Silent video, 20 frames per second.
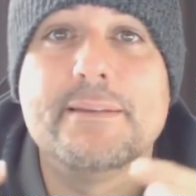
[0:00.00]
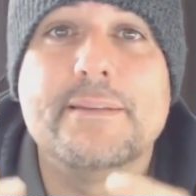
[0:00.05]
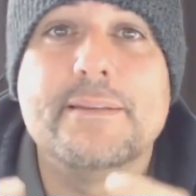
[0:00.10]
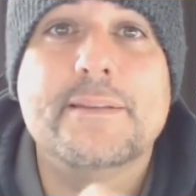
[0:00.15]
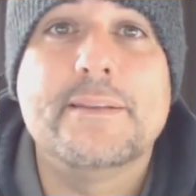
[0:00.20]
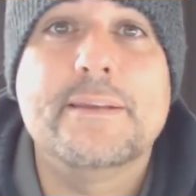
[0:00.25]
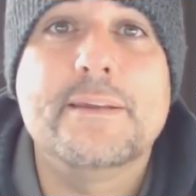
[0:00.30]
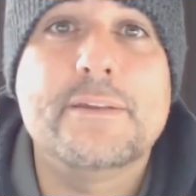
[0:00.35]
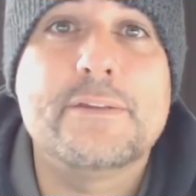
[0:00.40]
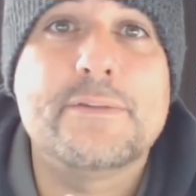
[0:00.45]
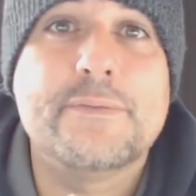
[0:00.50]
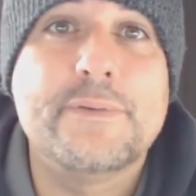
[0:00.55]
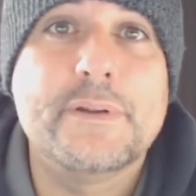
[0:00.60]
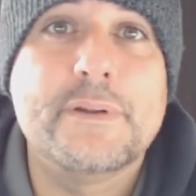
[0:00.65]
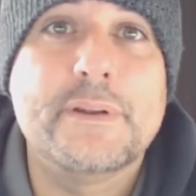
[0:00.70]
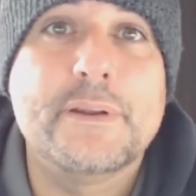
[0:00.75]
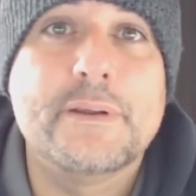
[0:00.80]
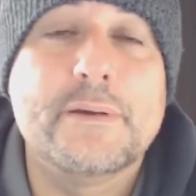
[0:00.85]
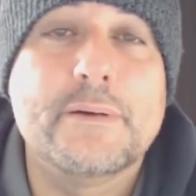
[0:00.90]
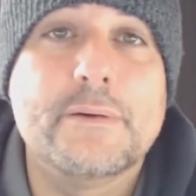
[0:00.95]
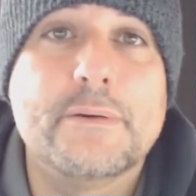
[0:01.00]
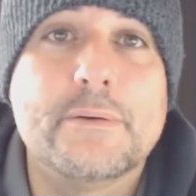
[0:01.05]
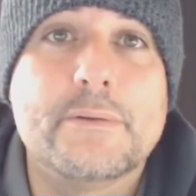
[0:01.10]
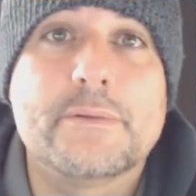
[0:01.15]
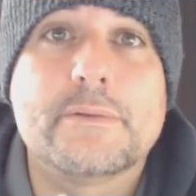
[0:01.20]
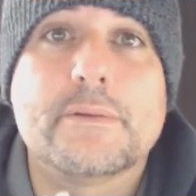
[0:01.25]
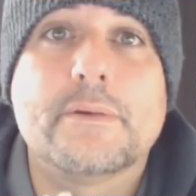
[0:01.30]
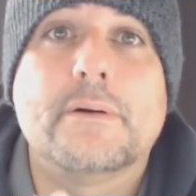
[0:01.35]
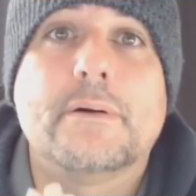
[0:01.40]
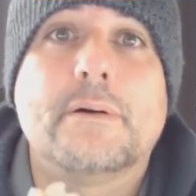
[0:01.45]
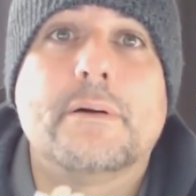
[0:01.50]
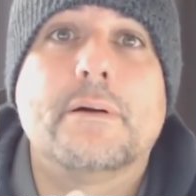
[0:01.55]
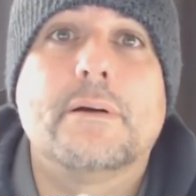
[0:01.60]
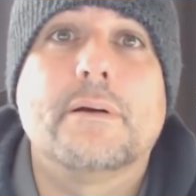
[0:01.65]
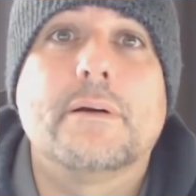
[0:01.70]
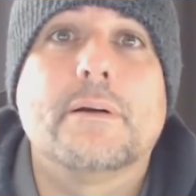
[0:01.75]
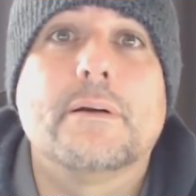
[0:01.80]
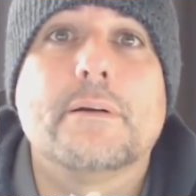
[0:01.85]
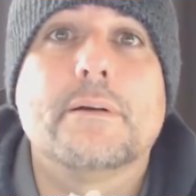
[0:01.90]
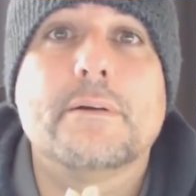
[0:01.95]
These videos
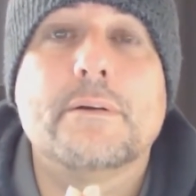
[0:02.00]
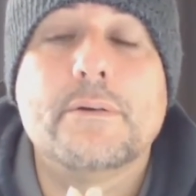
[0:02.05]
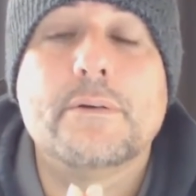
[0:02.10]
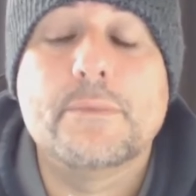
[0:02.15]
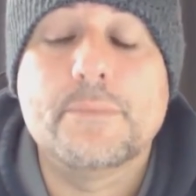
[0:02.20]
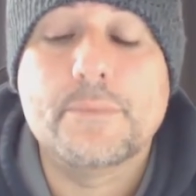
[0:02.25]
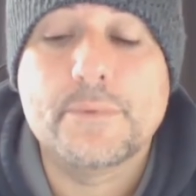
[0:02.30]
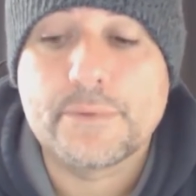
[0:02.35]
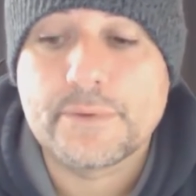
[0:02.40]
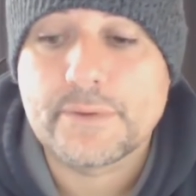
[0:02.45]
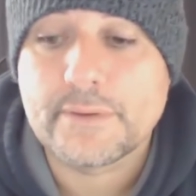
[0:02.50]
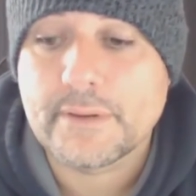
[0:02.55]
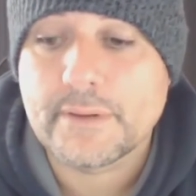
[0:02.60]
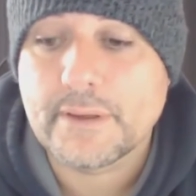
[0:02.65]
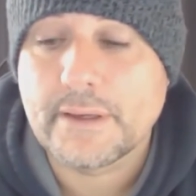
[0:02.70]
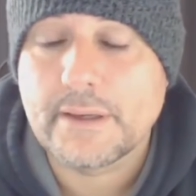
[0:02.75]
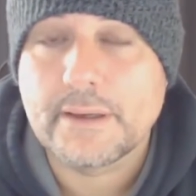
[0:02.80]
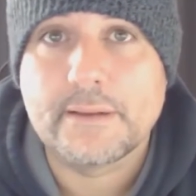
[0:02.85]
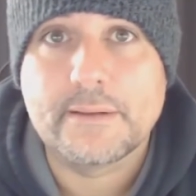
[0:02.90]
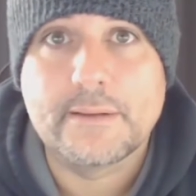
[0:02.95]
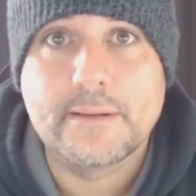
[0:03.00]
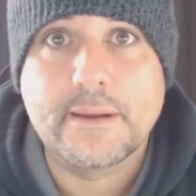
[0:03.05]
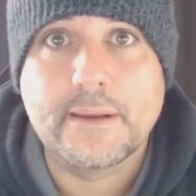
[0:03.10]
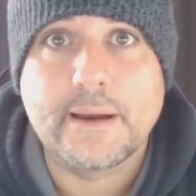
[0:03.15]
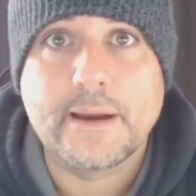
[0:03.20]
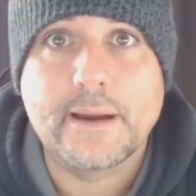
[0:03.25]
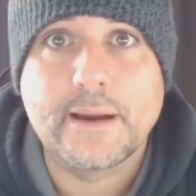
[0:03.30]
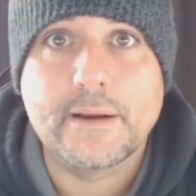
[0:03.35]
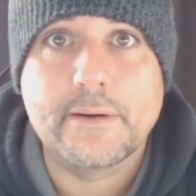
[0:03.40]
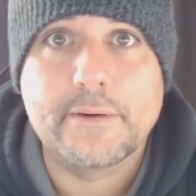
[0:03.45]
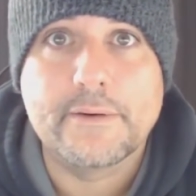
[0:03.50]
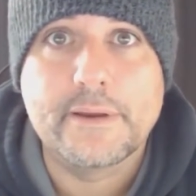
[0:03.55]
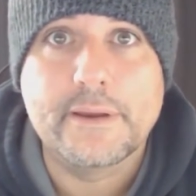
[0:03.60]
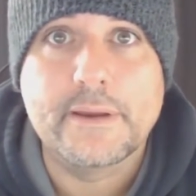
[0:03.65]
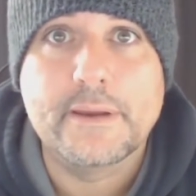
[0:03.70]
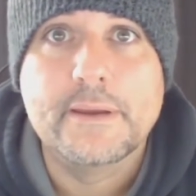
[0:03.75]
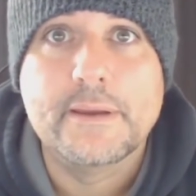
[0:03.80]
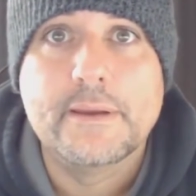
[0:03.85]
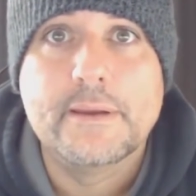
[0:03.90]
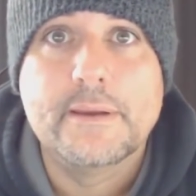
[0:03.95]
are almost like a
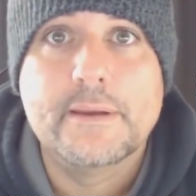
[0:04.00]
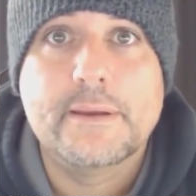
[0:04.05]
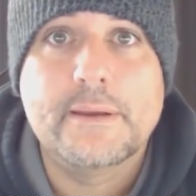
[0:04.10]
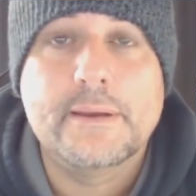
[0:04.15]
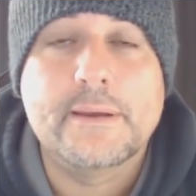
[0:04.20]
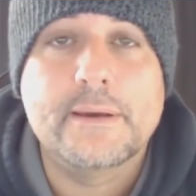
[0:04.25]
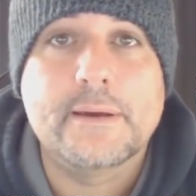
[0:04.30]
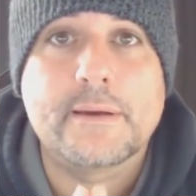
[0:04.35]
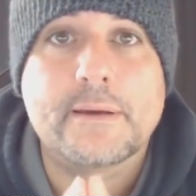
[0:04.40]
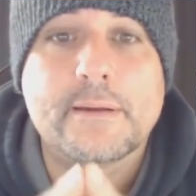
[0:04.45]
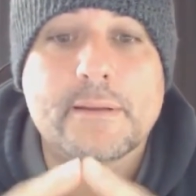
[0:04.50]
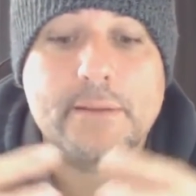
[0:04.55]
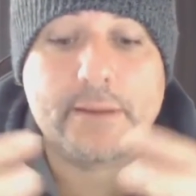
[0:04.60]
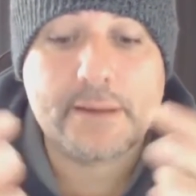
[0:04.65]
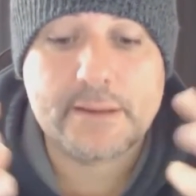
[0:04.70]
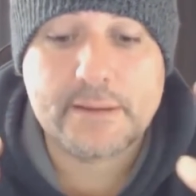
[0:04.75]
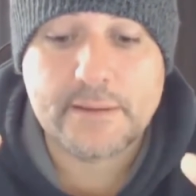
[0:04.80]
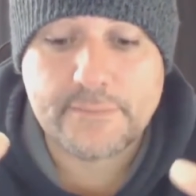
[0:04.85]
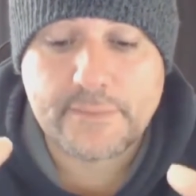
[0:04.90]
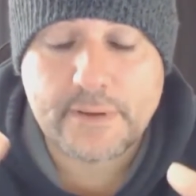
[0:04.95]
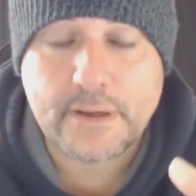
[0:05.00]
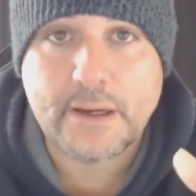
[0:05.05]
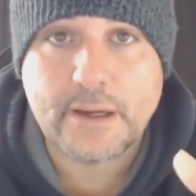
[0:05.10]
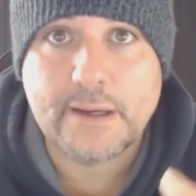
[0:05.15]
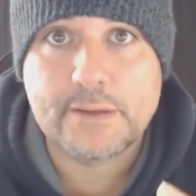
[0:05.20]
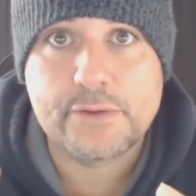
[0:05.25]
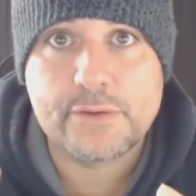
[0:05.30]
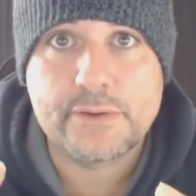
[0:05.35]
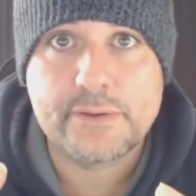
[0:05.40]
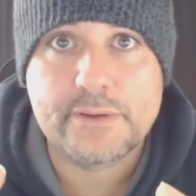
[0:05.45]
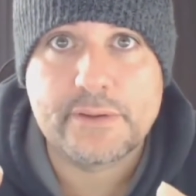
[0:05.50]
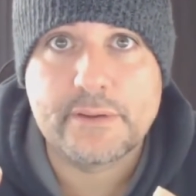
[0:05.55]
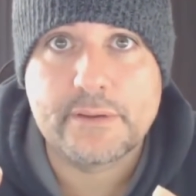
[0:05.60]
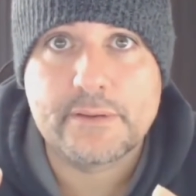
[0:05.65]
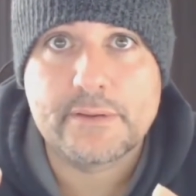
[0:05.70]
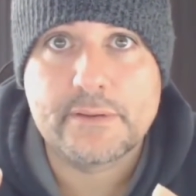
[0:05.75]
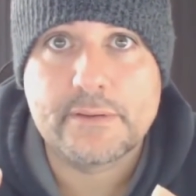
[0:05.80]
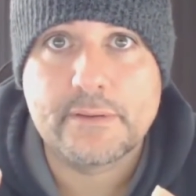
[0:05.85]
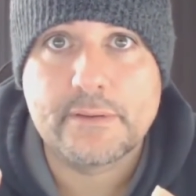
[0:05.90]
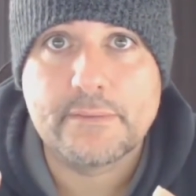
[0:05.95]
diary, a collective
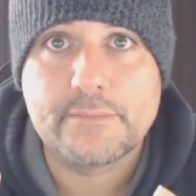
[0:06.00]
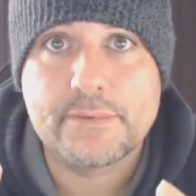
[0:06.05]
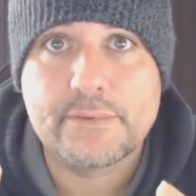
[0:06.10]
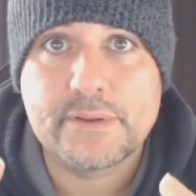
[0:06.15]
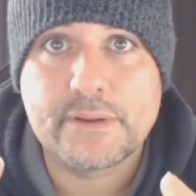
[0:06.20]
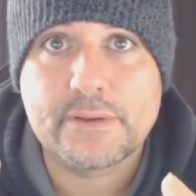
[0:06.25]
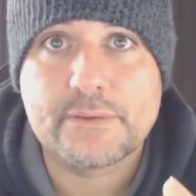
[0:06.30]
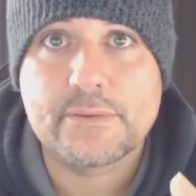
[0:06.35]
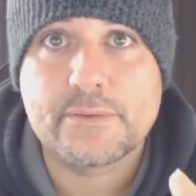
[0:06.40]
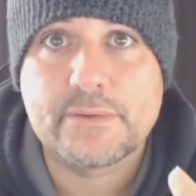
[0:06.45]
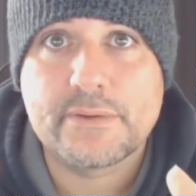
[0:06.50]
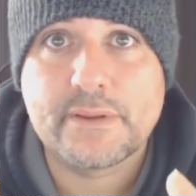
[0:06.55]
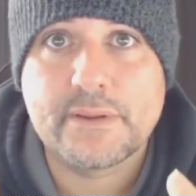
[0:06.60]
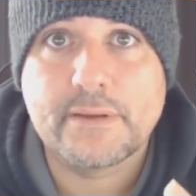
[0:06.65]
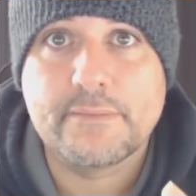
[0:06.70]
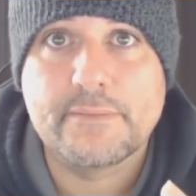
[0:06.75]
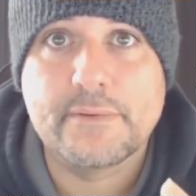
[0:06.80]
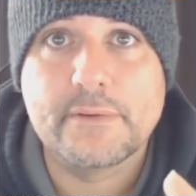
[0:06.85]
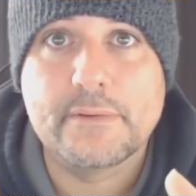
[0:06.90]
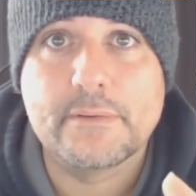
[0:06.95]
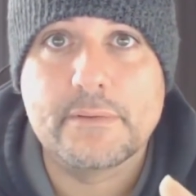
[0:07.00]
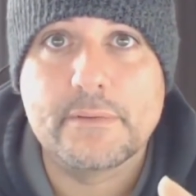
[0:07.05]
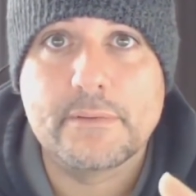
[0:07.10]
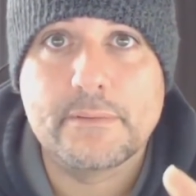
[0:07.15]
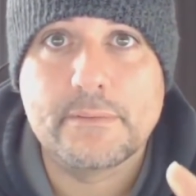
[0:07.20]
consciousness of six or seven